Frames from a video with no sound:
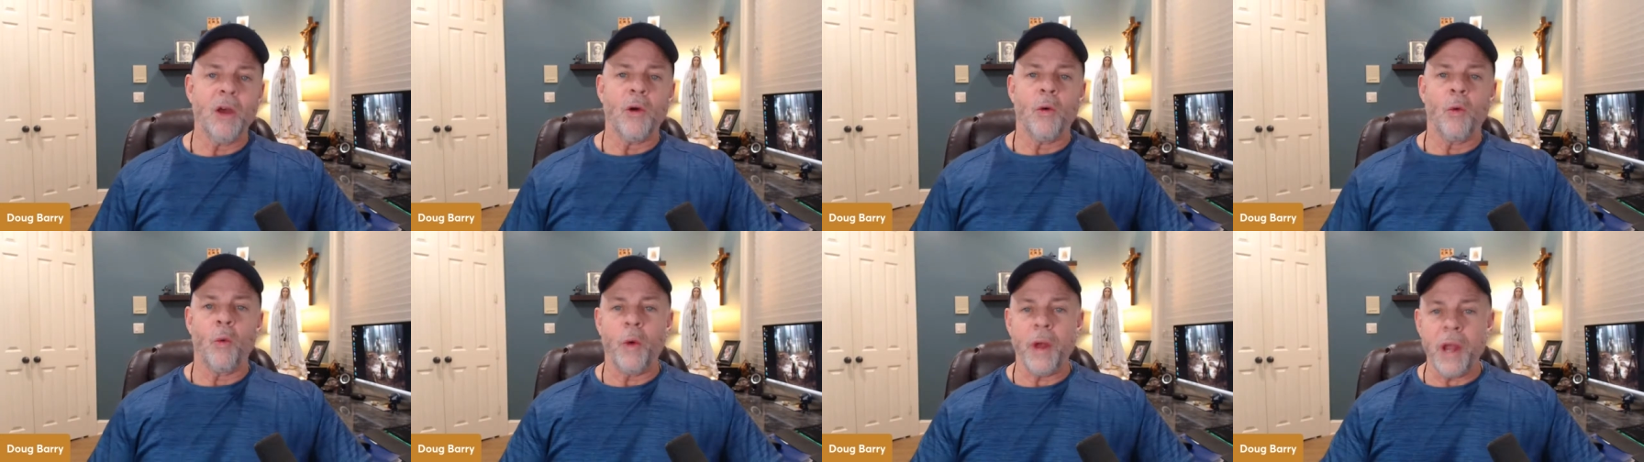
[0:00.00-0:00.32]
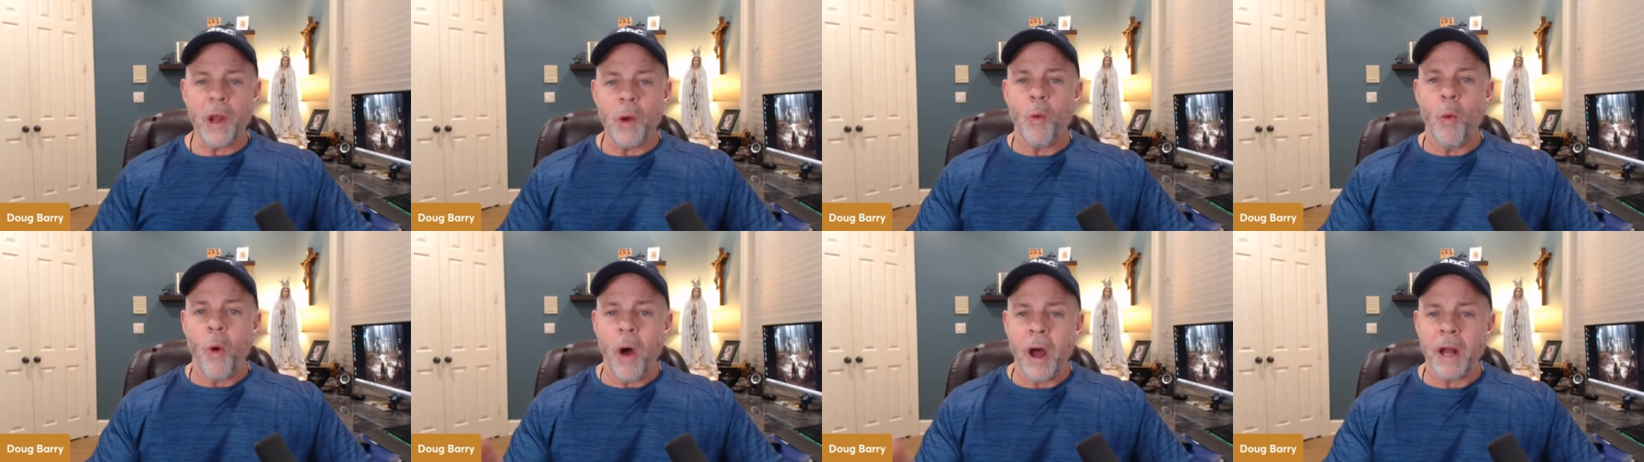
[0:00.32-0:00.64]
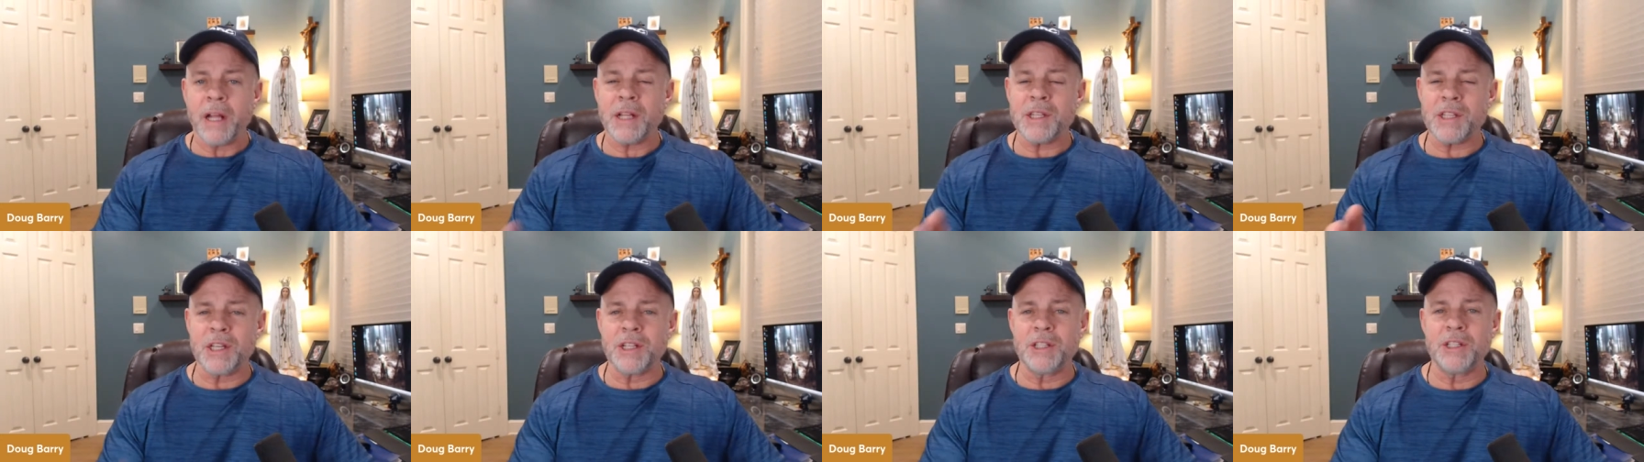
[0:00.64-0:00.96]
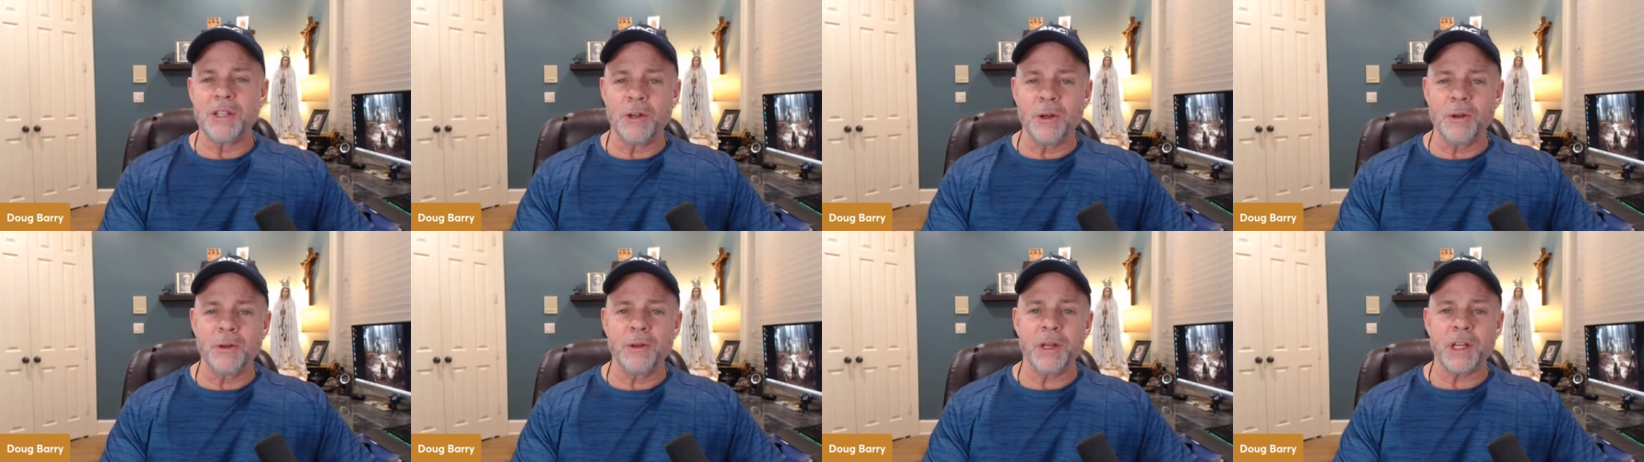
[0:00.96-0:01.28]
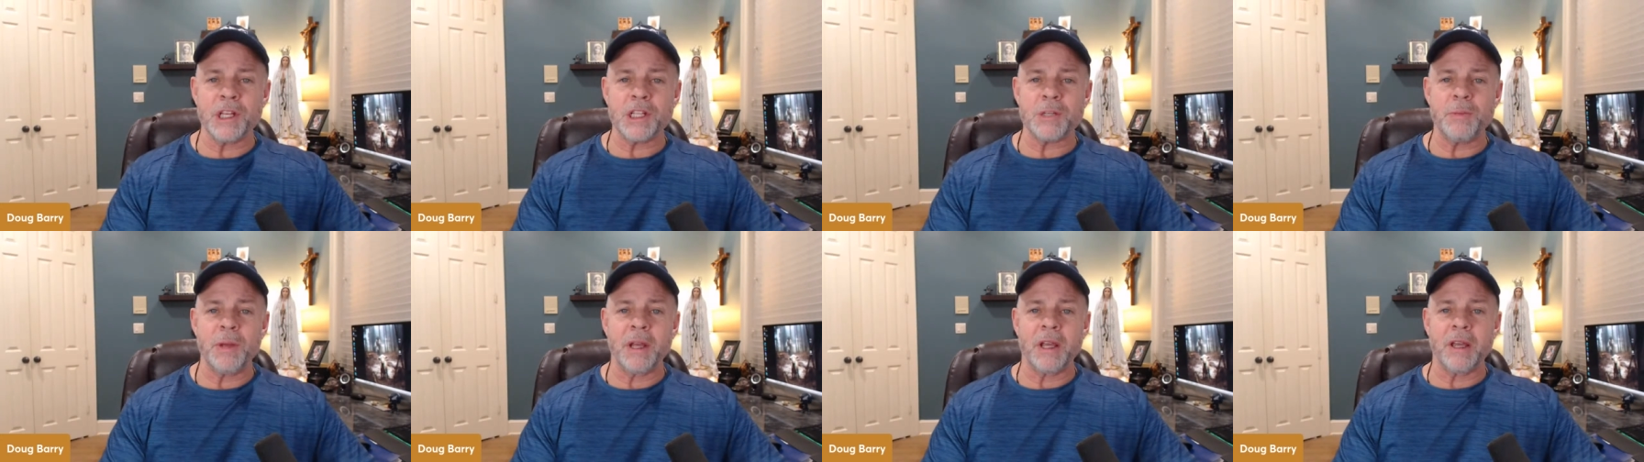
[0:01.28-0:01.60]
We wanted to do
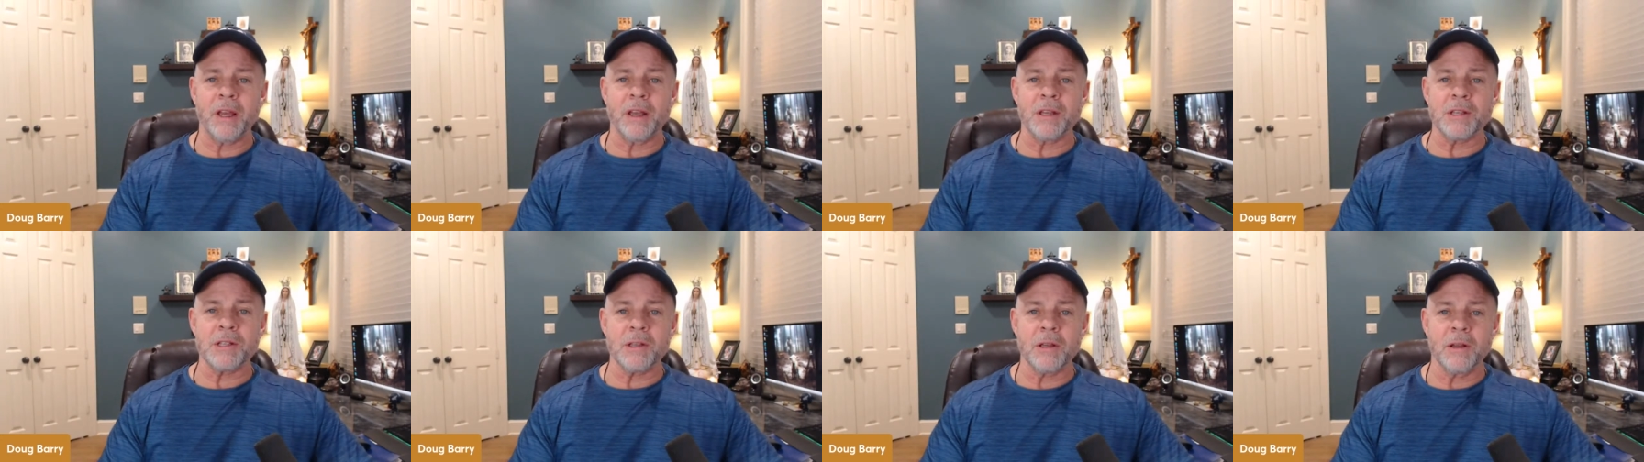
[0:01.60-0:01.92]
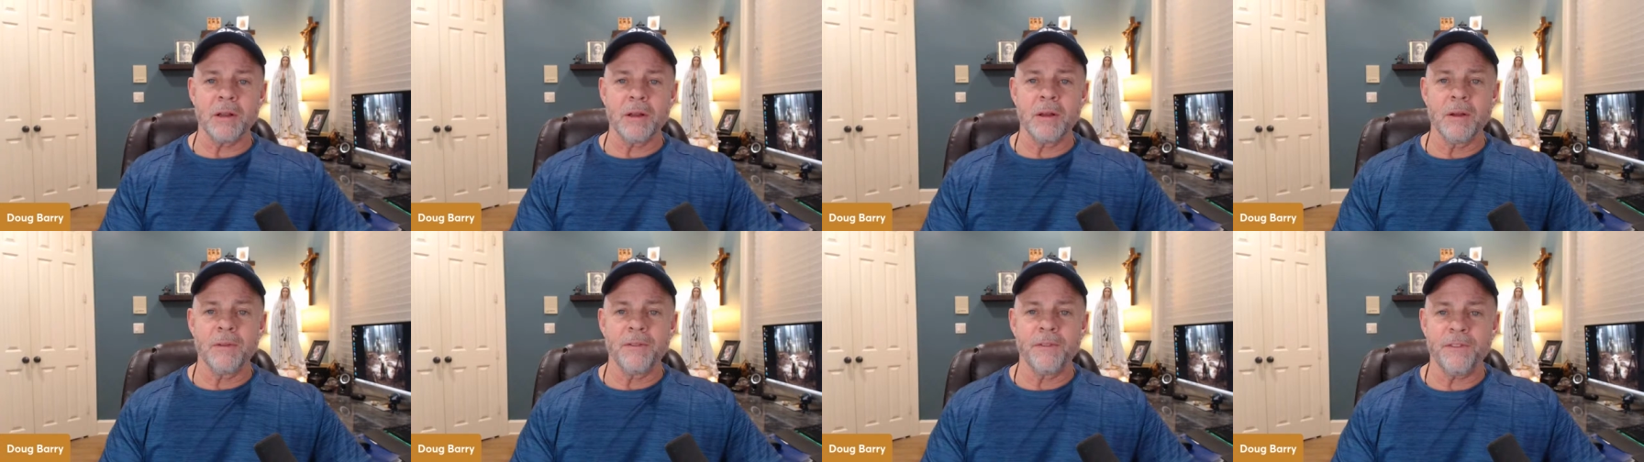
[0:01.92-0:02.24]
this because,